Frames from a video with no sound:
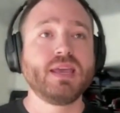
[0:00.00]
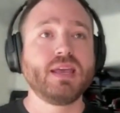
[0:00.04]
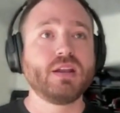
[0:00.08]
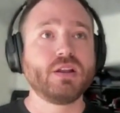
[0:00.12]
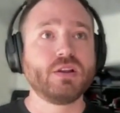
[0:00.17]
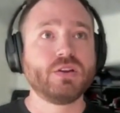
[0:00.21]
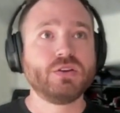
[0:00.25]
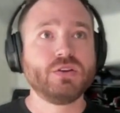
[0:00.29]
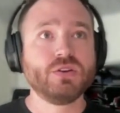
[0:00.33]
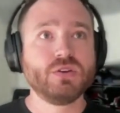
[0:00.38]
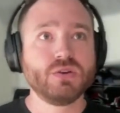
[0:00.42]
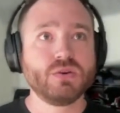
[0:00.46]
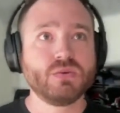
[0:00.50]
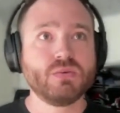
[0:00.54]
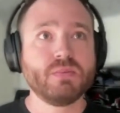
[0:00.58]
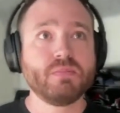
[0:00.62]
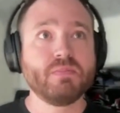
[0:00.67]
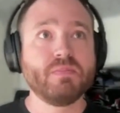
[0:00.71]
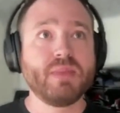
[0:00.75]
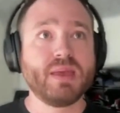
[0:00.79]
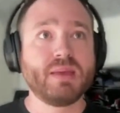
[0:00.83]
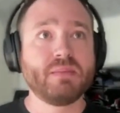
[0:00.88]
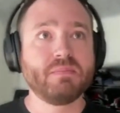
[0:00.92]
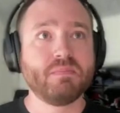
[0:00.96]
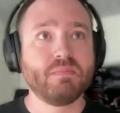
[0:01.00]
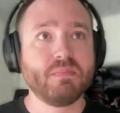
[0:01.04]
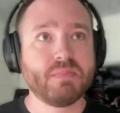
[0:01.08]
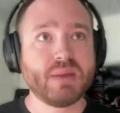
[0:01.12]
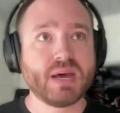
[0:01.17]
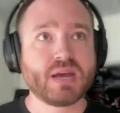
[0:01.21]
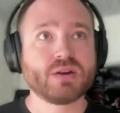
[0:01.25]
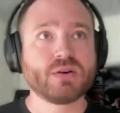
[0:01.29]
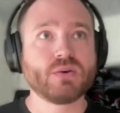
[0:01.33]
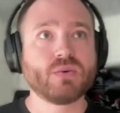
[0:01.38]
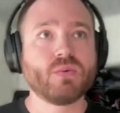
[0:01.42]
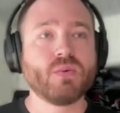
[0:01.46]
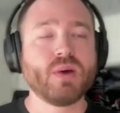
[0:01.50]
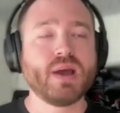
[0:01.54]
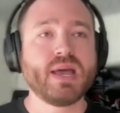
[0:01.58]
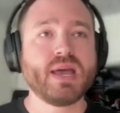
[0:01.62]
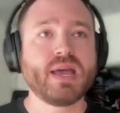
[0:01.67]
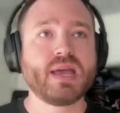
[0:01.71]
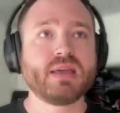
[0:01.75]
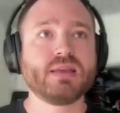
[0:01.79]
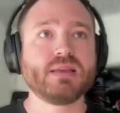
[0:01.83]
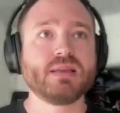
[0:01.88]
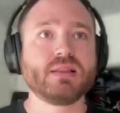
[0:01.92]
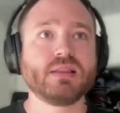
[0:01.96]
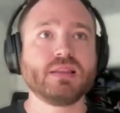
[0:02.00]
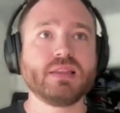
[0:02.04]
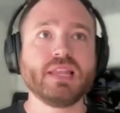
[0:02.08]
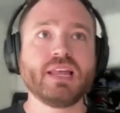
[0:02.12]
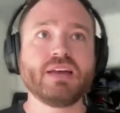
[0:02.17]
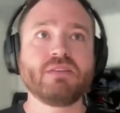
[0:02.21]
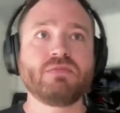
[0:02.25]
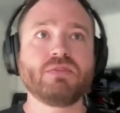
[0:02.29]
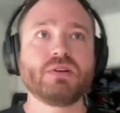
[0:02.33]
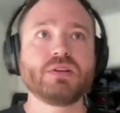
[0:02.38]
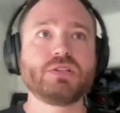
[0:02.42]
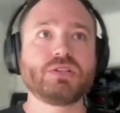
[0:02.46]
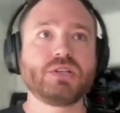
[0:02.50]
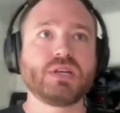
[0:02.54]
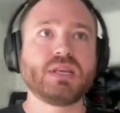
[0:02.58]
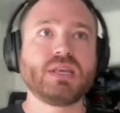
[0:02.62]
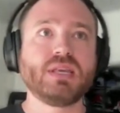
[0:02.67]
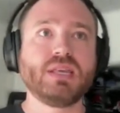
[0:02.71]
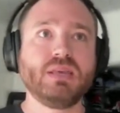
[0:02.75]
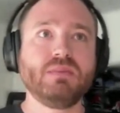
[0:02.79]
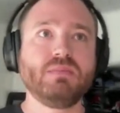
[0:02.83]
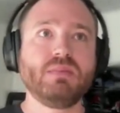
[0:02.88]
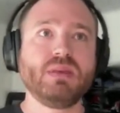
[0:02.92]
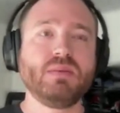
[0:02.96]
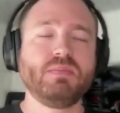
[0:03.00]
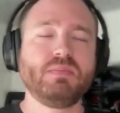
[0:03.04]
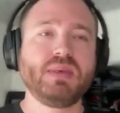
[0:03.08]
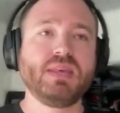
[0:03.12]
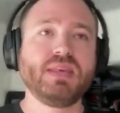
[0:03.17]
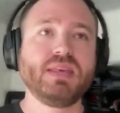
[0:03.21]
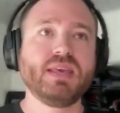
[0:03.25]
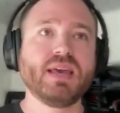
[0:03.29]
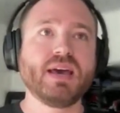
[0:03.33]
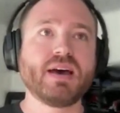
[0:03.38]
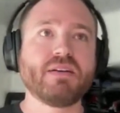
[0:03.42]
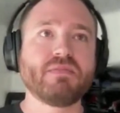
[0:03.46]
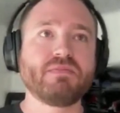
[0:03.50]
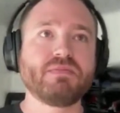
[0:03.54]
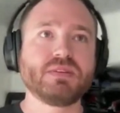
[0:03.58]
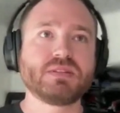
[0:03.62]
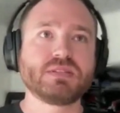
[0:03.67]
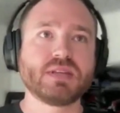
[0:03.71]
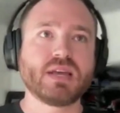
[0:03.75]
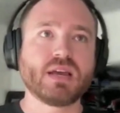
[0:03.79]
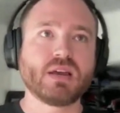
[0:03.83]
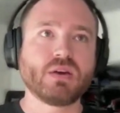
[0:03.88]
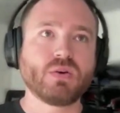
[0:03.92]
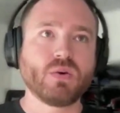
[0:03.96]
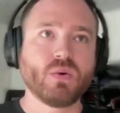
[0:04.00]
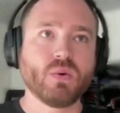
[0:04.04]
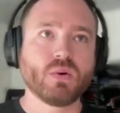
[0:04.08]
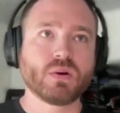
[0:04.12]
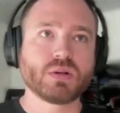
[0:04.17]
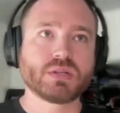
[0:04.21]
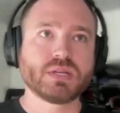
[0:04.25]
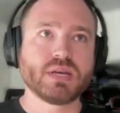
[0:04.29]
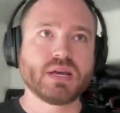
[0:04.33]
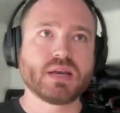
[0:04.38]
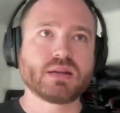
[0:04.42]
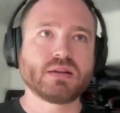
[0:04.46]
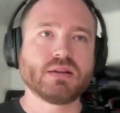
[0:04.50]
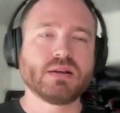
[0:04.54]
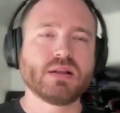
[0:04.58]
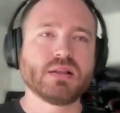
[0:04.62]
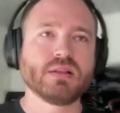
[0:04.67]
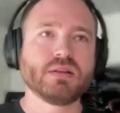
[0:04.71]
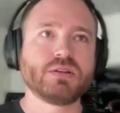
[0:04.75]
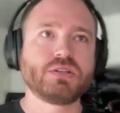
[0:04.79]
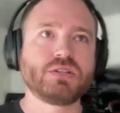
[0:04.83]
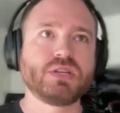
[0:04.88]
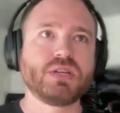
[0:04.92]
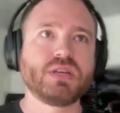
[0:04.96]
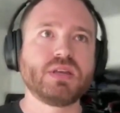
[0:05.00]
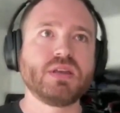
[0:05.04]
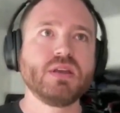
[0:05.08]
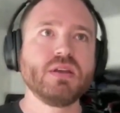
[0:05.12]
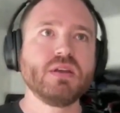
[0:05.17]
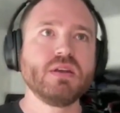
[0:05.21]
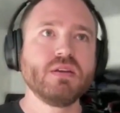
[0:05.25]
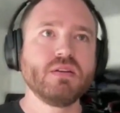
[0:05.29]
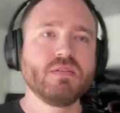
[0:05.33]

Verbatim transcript: in a new and better way leveraging ebpf as that core technology